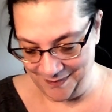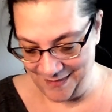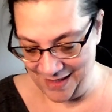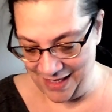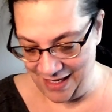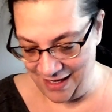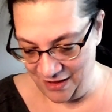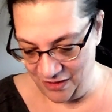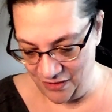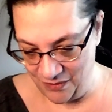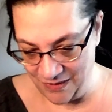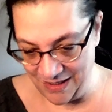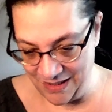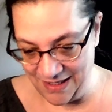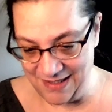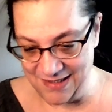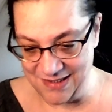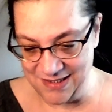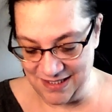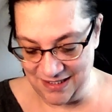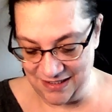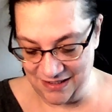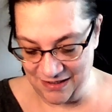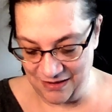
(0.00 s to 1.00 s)

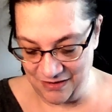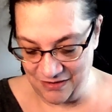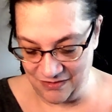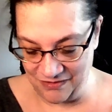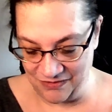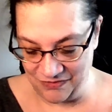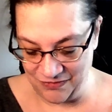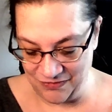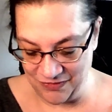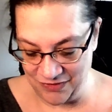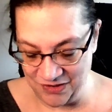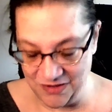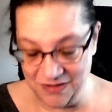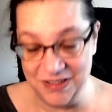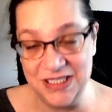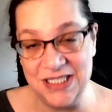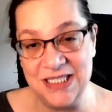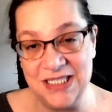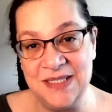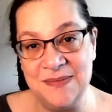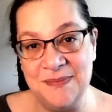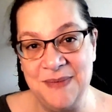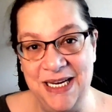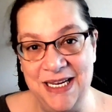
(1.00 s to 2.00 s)
Otherwise, for
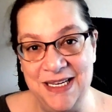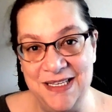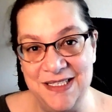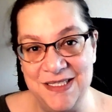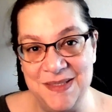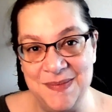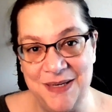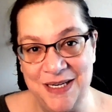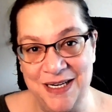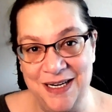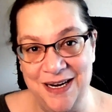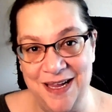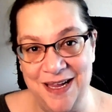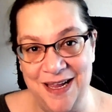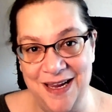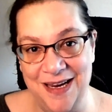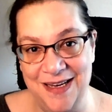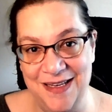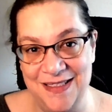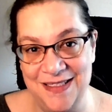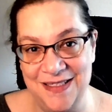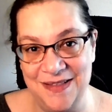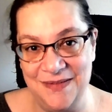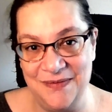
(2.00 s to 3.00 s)
just my husband and I,
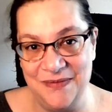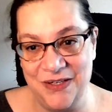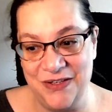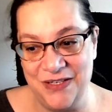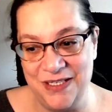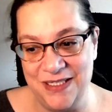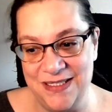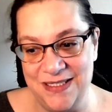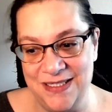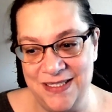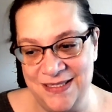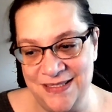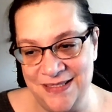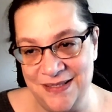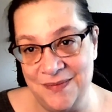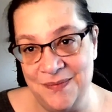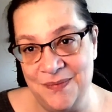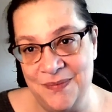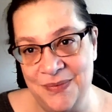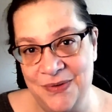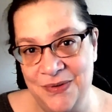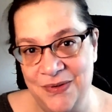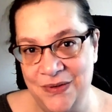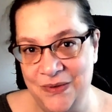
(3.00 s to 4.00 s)
it's a very
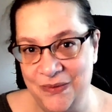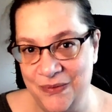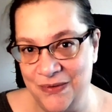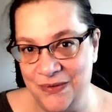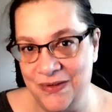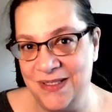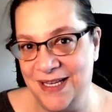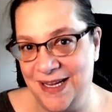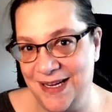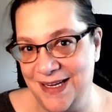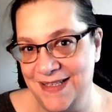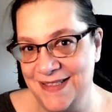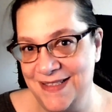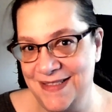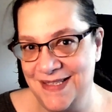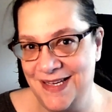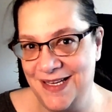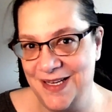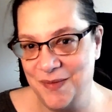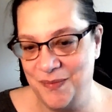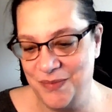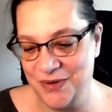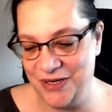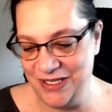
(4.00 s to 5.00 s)
simple Yuletide
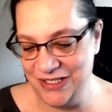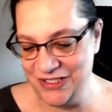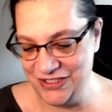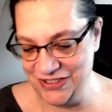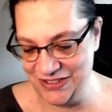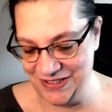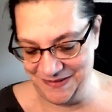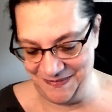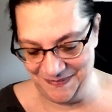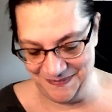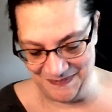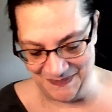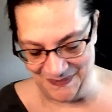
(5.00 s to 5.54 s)
celebration.